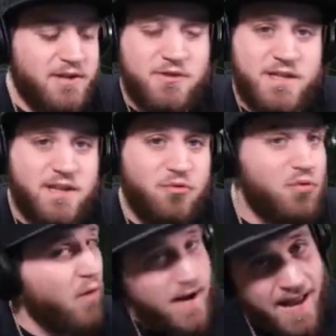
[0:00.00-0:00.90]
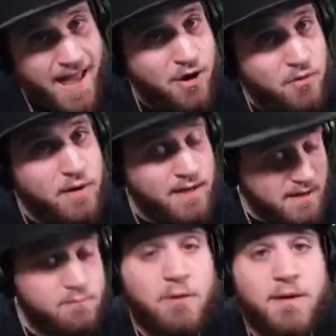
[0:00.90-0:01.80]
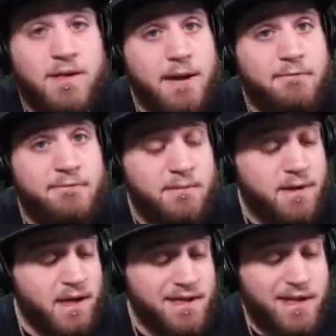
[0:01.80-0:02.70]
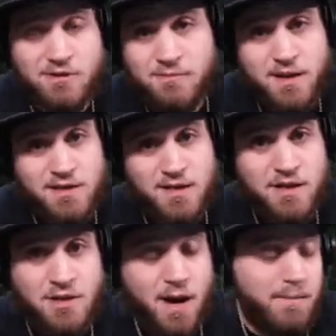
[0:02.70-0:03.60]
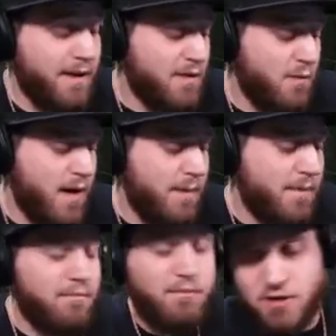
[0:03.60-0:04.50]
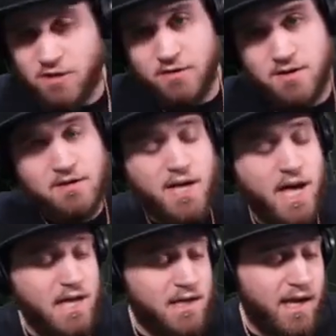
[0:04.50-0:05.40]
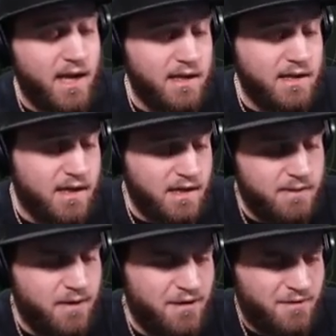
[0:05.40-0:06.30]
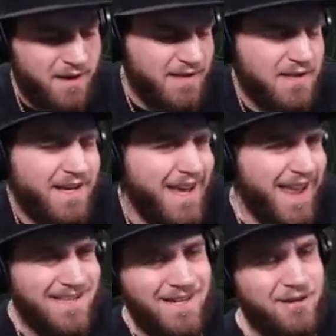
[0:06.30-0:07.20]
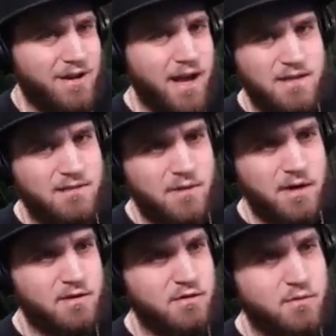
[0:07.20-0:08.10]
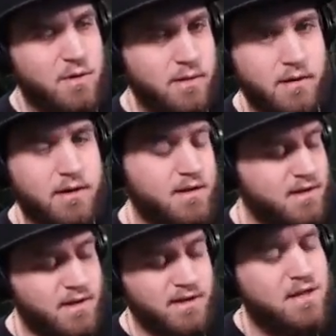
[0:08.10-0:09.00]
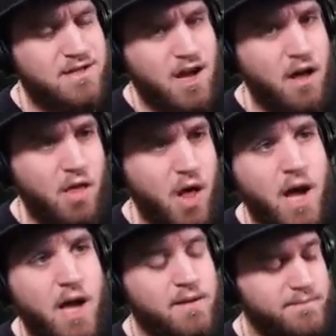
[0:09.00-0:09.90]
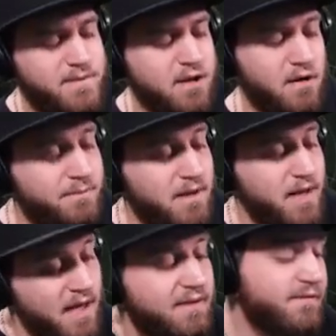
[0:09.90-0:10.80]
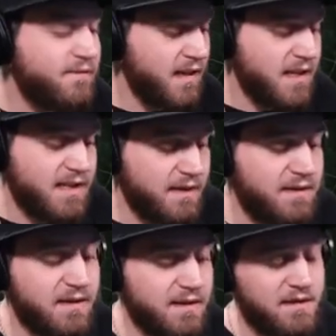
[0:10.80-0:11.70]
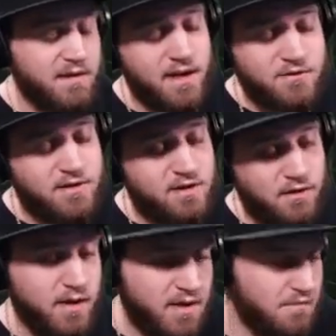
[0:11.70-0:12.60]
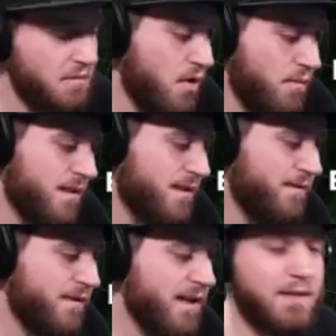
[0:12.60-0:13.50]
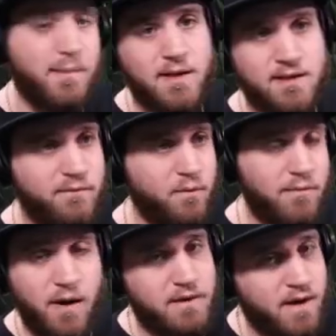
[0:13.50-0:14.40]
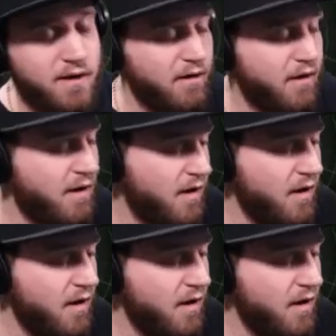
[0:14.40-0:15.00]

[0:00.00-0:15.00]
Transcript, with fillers: interesting, right now, at this moment in time of filming, it's like $2 in the eShop, unless it went up, but I'm pretty sure it's still that, and otherwise it's like 18 or 19 bucks or 20 bucks, so it's like, it's not a lot, so if this is something that interests you, it's relatively inexpensive one way or the other,